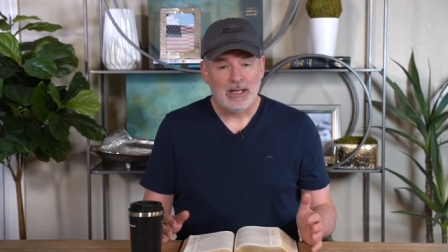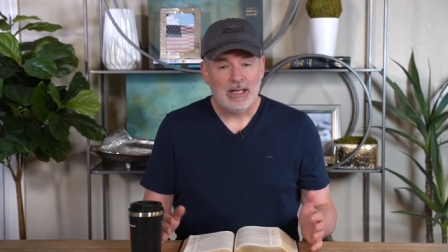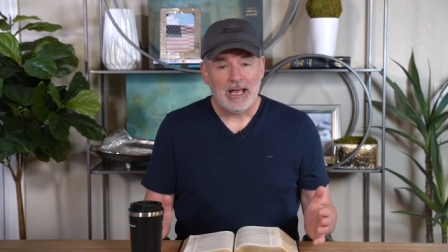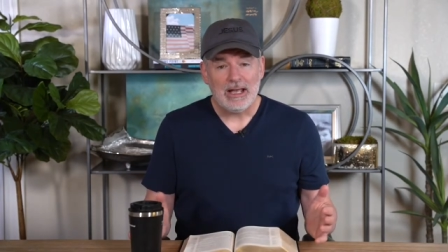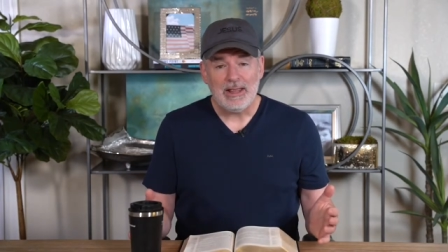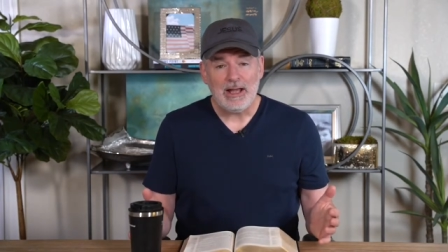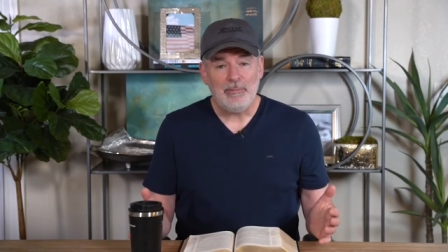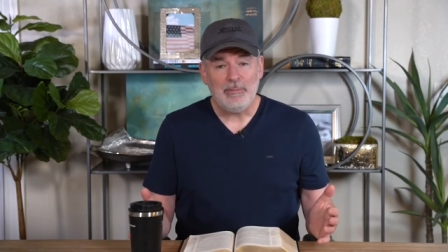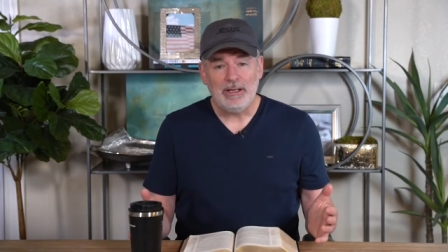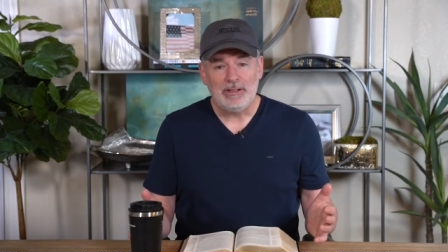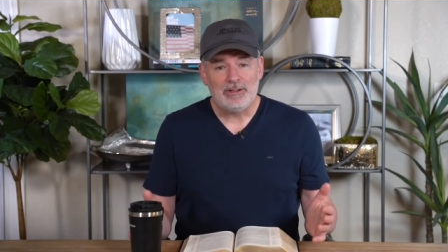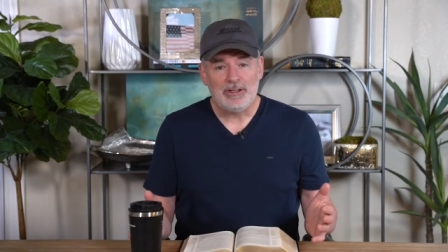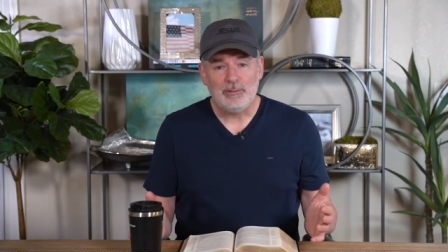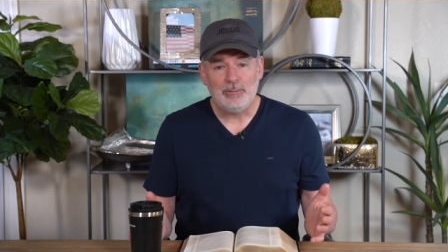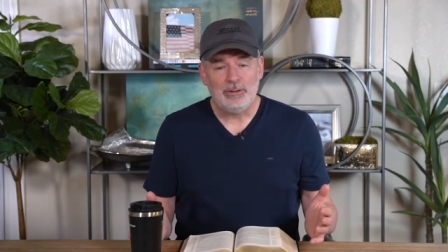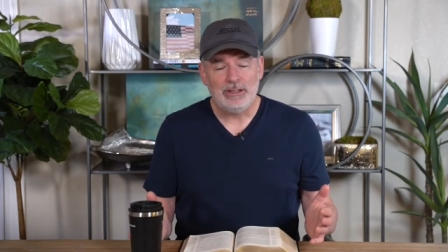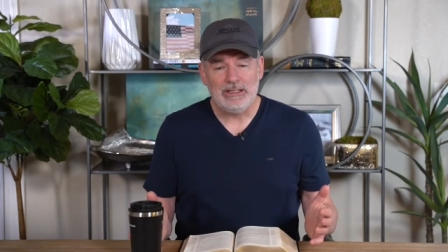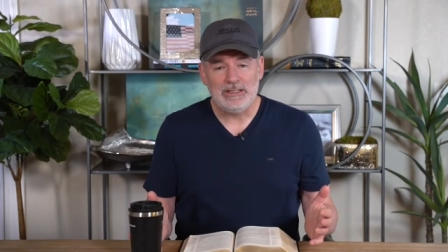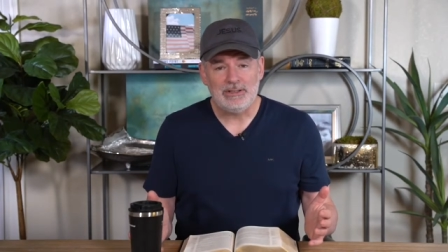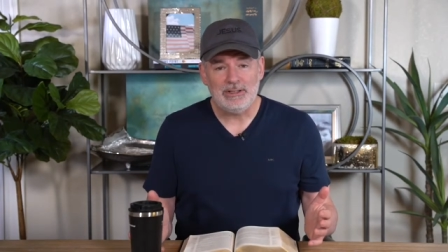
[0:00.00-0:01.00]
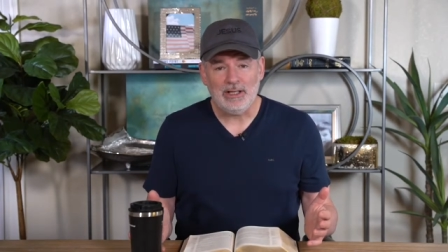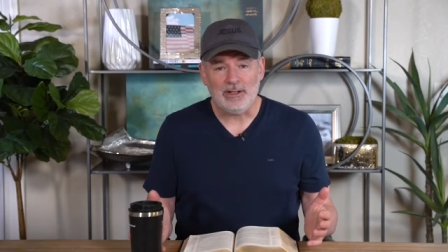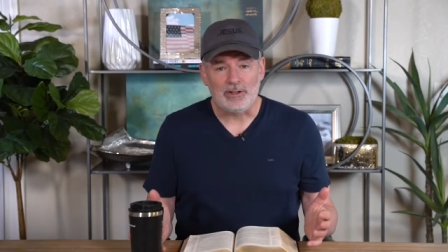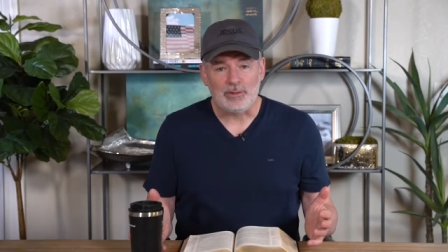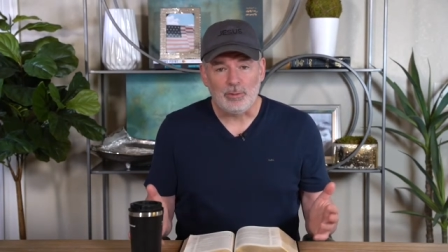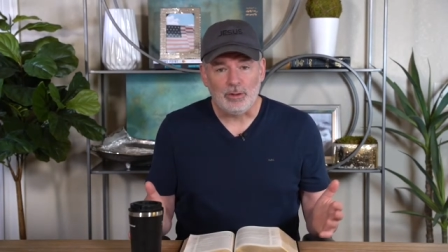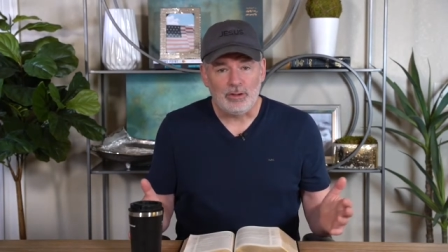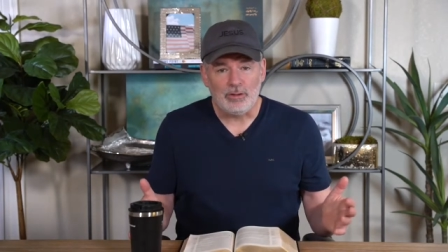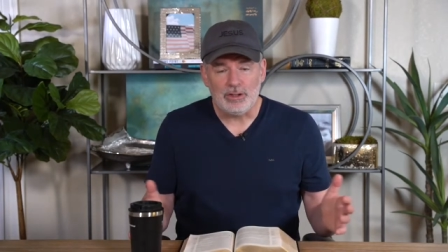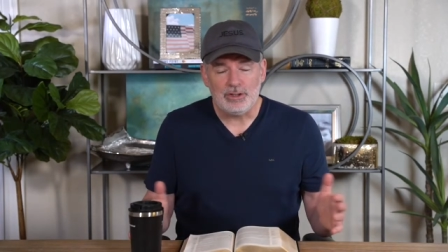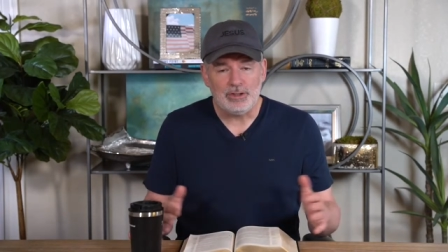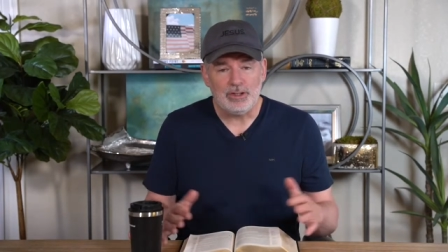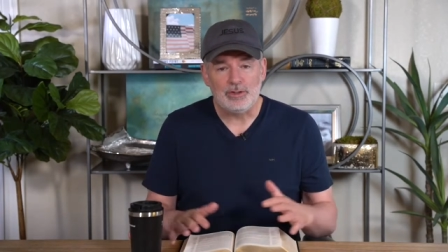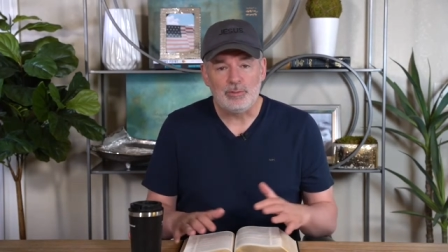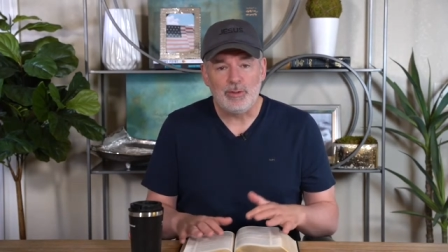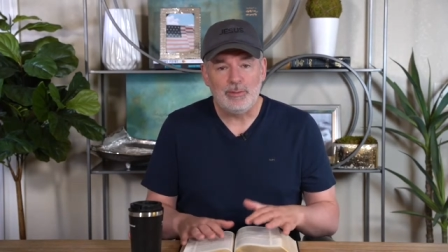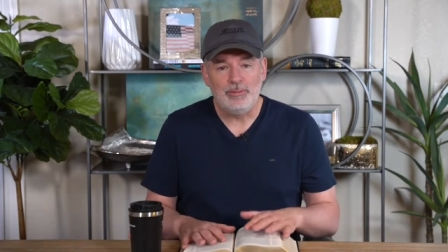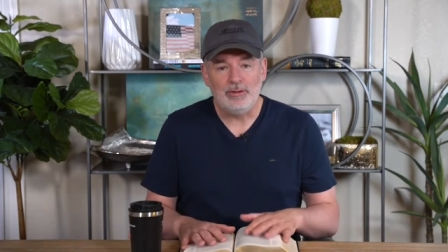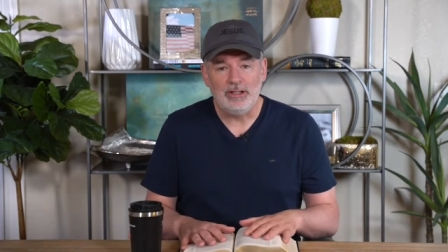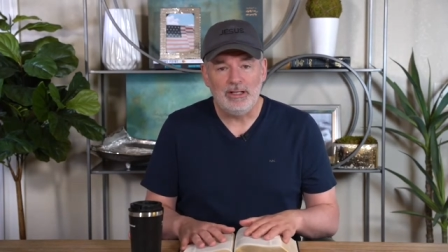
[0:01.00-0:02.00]
And that makes complete sense. We're Christians,
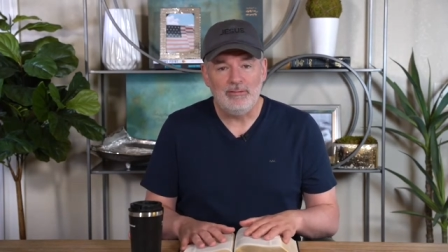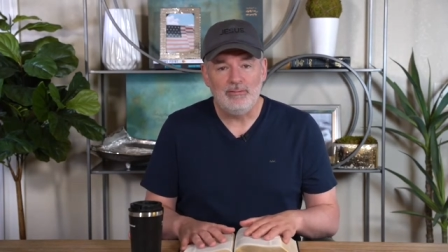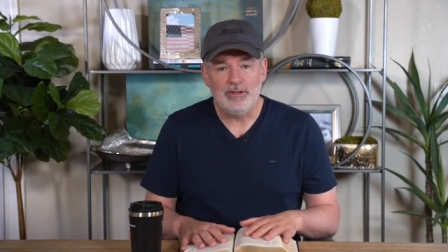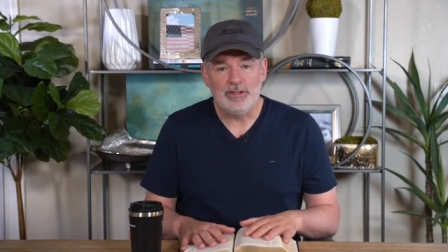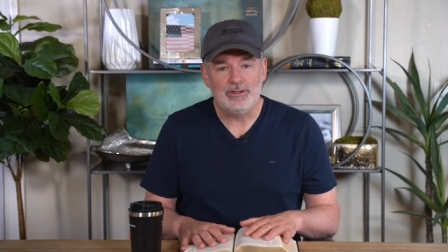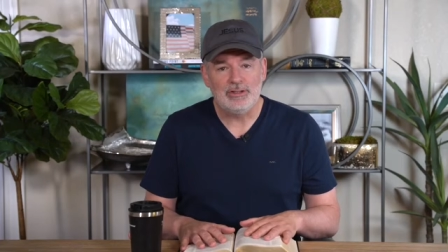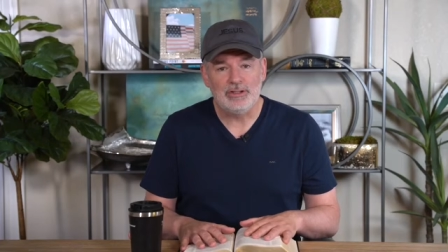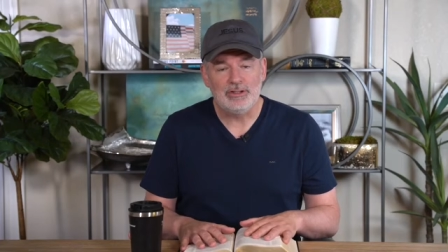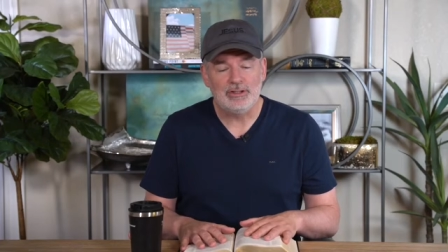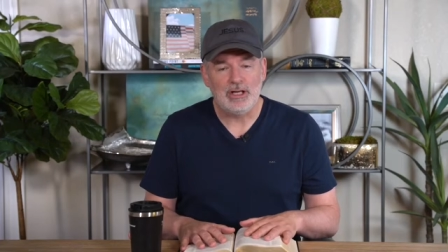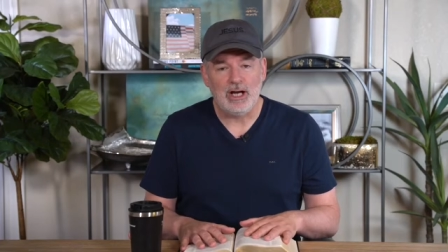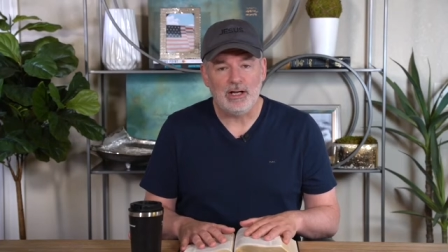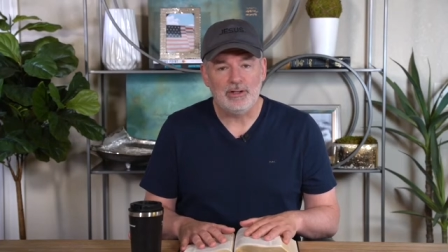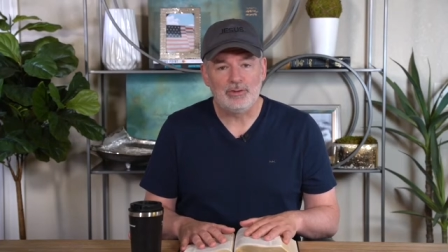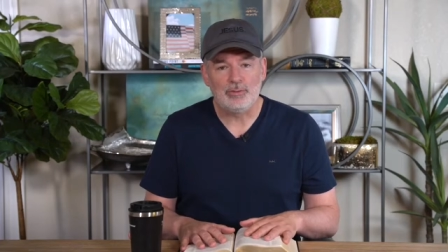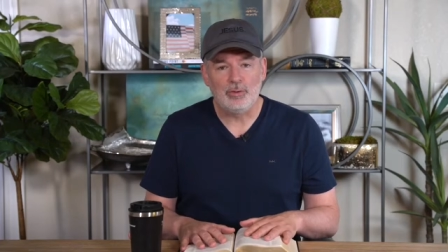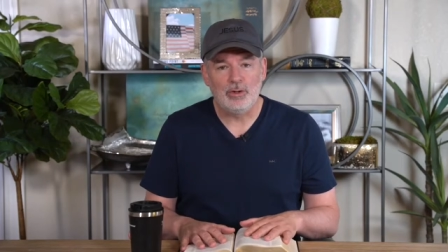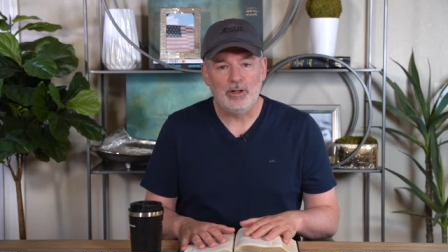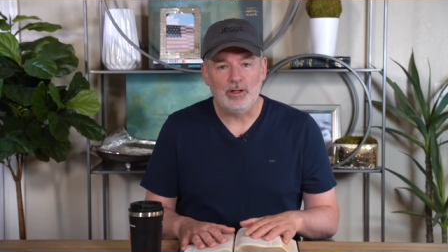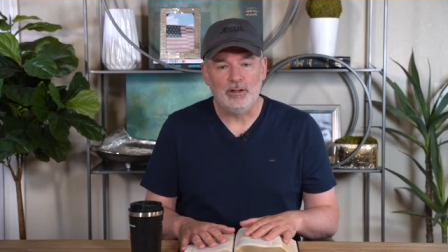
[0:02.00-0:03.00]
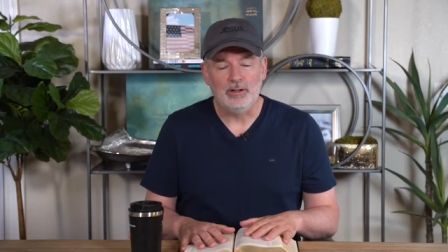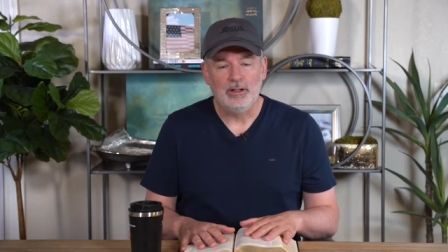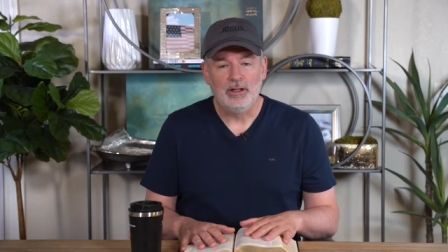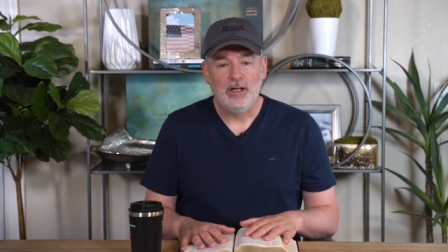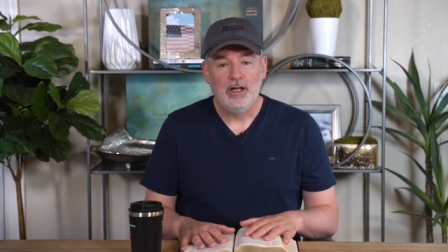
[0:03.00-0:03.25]
we believe this is God's word.